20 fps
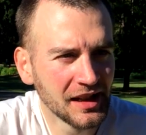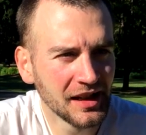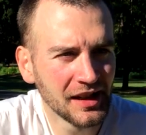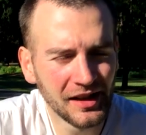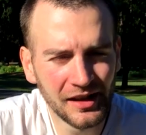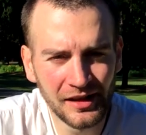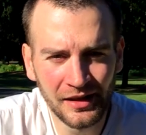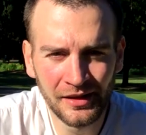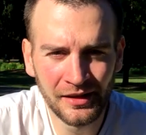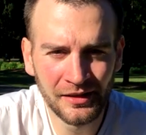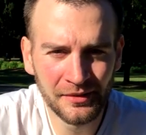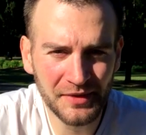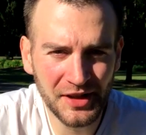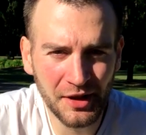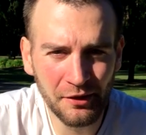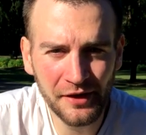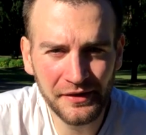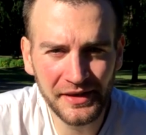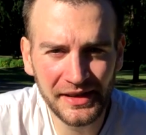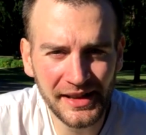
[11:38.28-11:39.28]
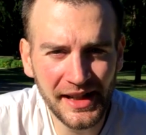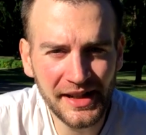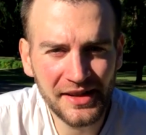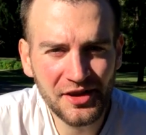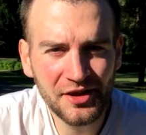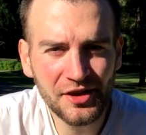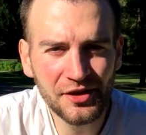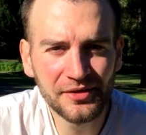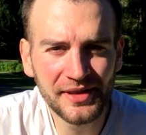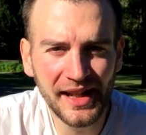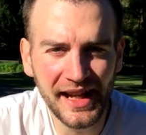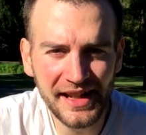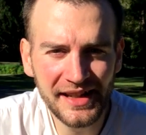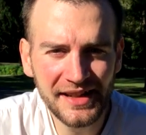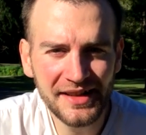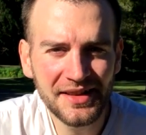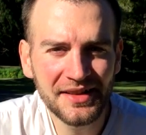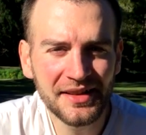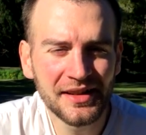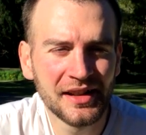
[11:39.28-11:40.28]
So over the next 2
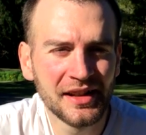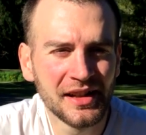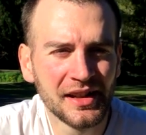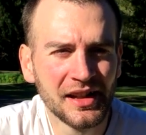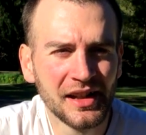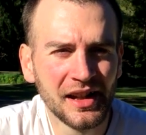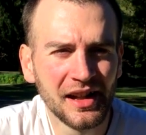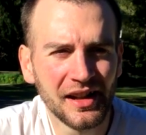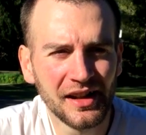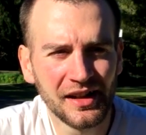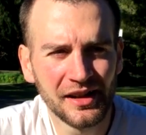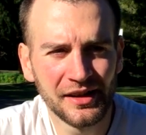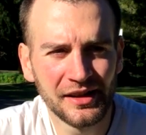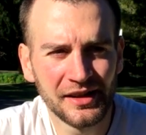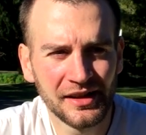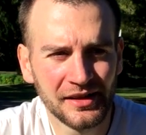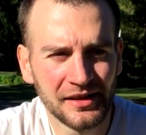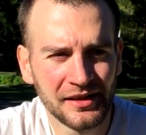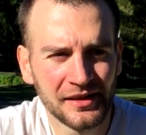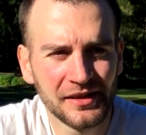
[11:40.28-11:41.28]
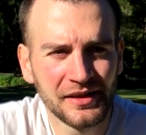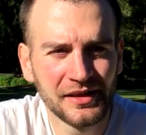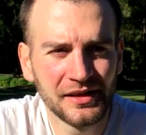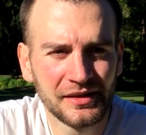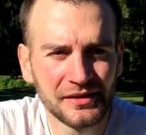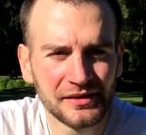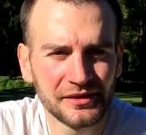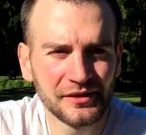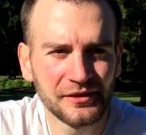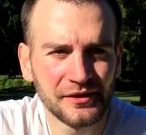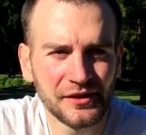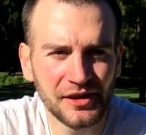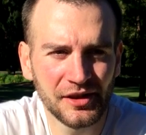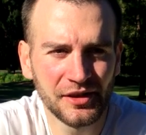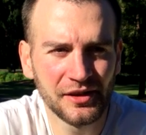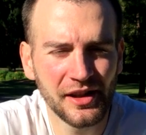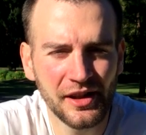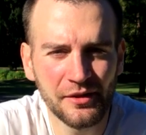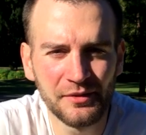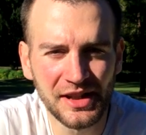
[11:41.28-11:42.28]
days,
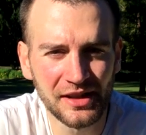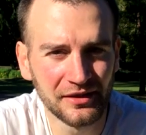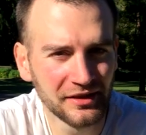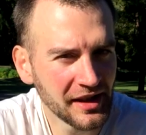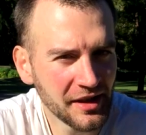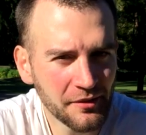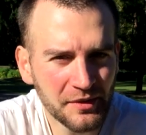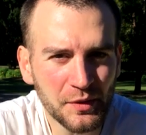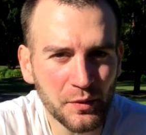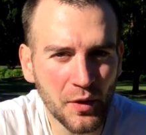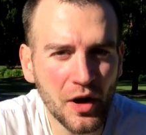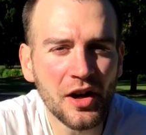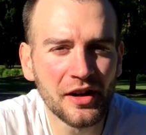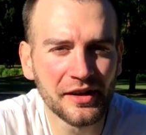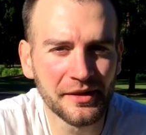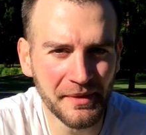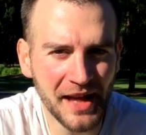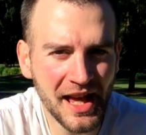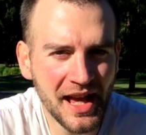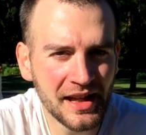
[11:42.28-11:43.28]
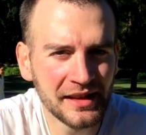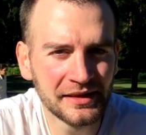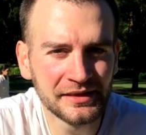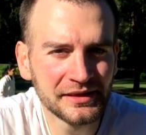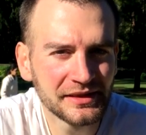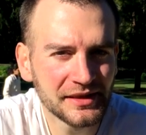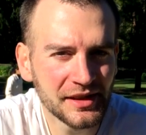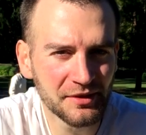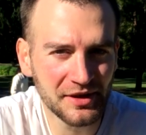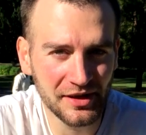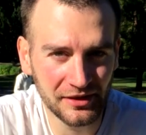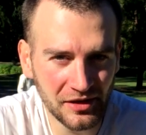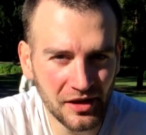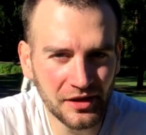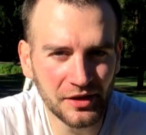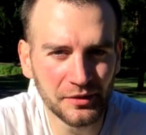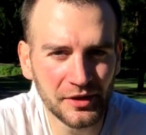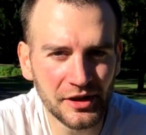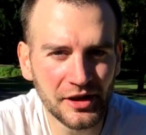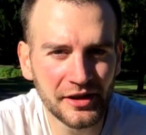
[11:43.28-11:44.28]
it was work, man. It was a
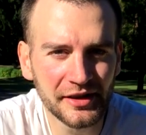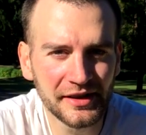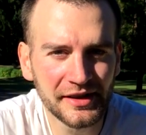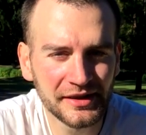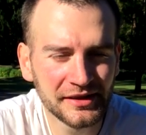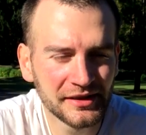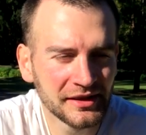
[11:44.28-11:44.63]
lot of work.